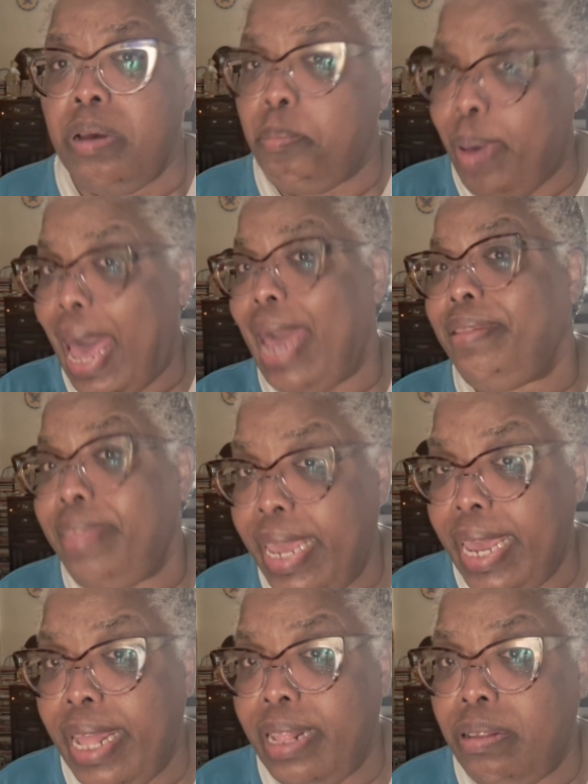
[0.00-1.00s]
back
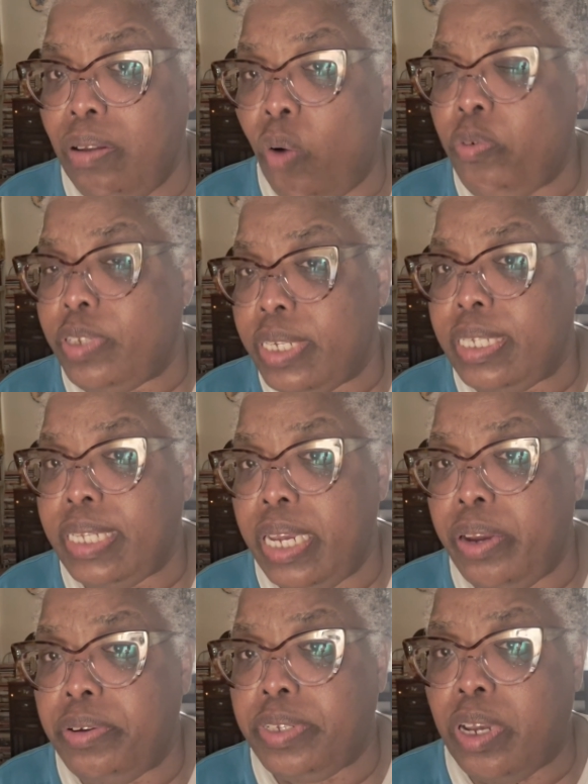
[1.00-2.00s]
then, over 60
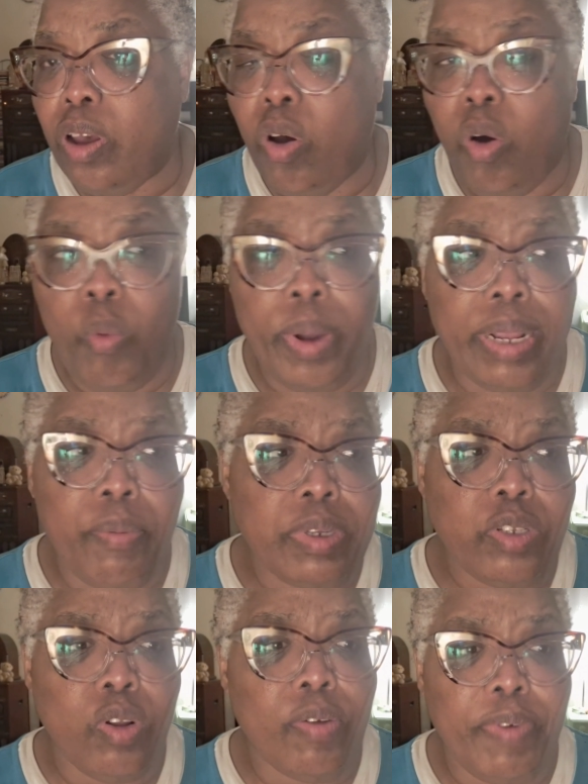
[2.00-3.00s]
years ago, when it
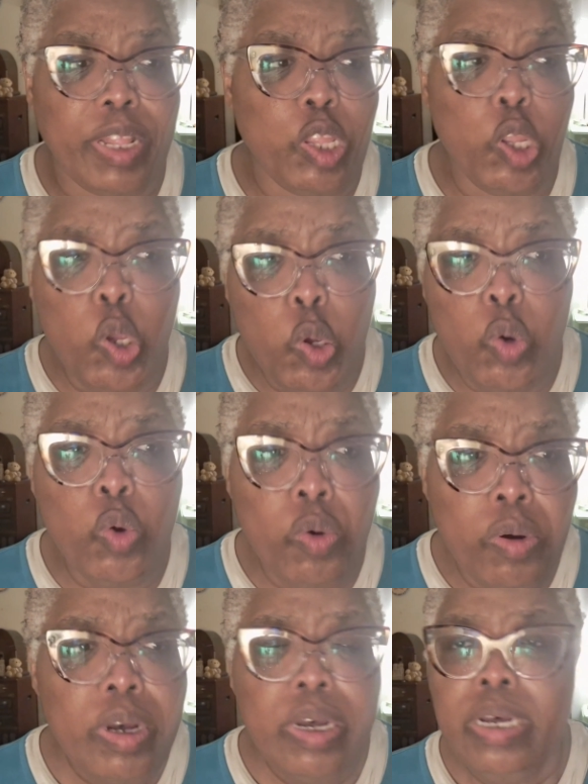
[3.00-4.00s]
was sort of a
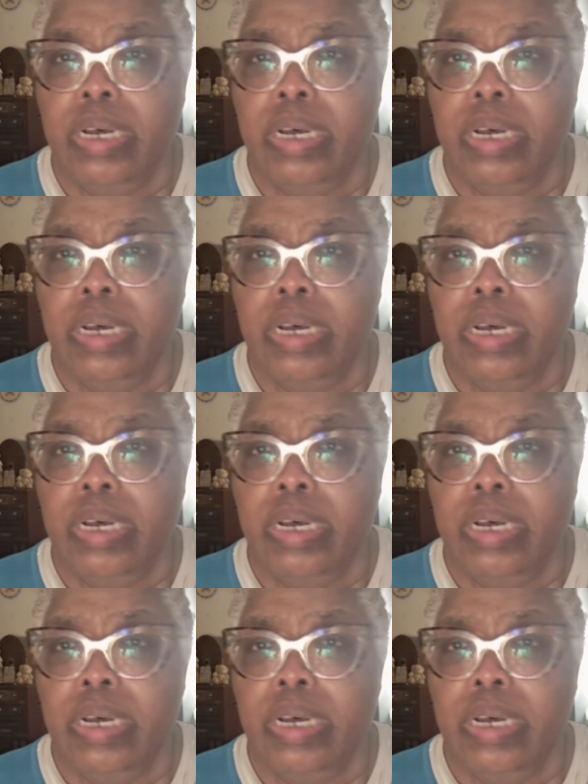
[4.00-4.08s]
new,